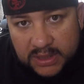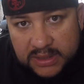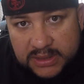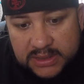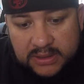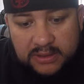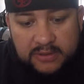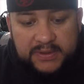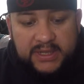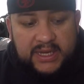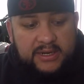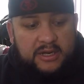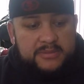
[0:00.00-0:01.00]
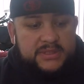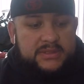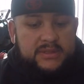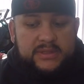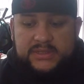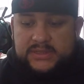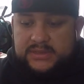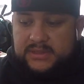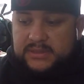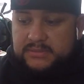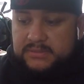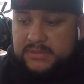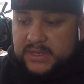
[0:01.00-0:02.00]
So hopefully that helps. This is
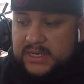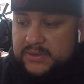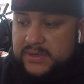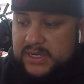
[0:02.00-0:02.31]
kind of what